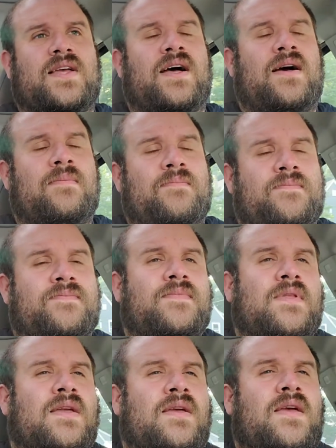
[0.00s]
Um,
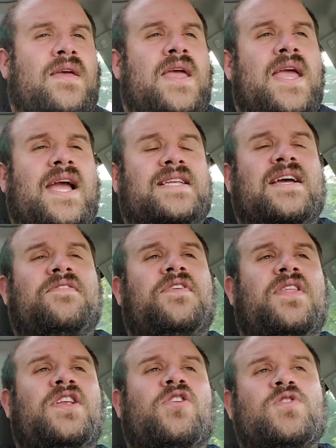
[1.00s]
it
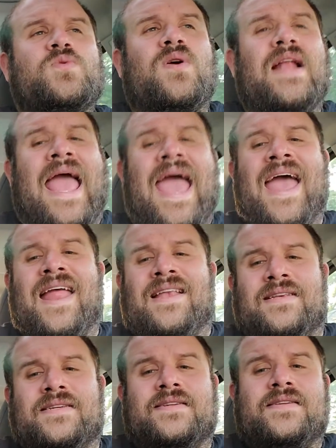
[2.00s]
definitely knows where to
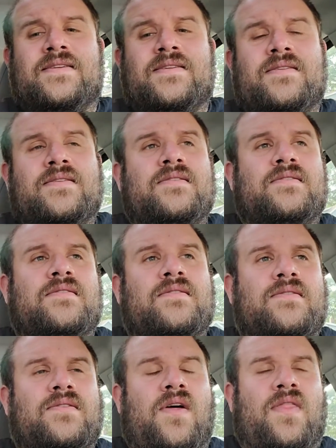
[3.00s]
end
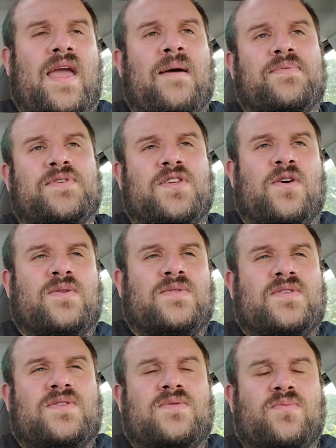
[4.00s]
the
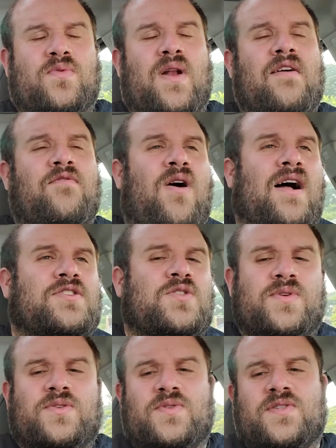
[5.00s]
episodes what I've watched,
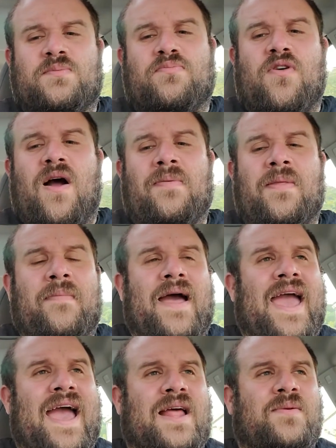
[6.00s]
which was a problem
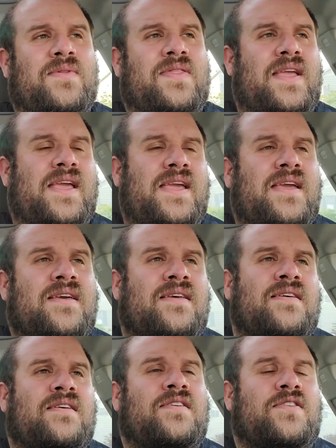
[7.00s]
I had with the
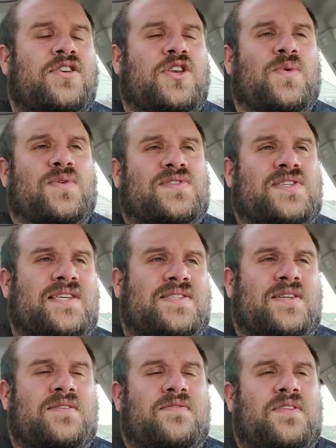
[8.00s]
newer
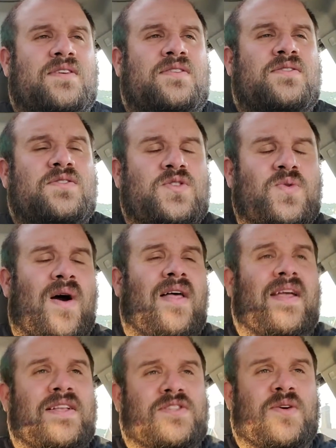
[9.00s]
season of the uh,
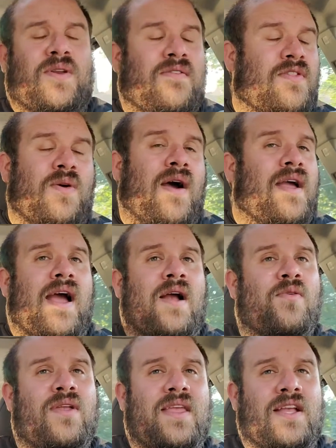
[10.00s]
Twilight Zone. Even though I, I
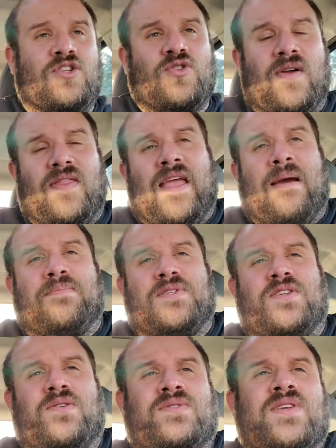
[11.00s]
really enjoyed the
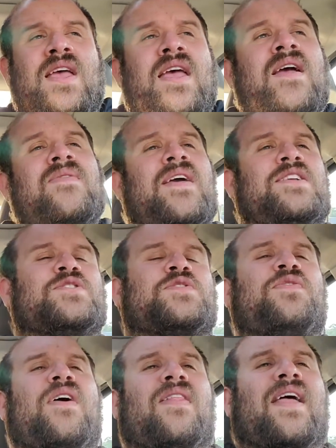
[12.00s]
episodes, they
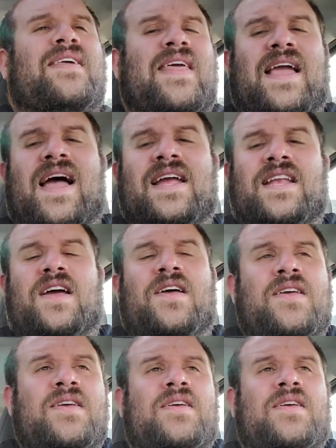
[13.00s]
just felt like they kind of